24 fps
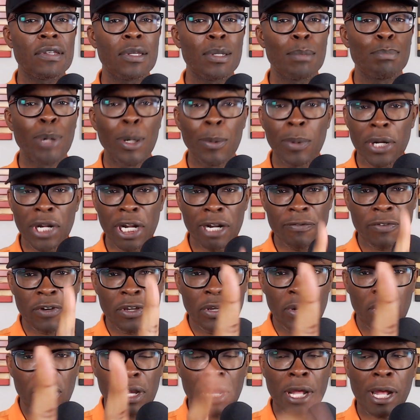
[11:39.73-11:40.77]
But whatever
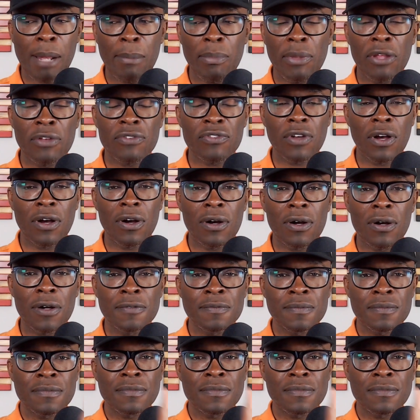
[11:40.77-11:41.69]
your comments are,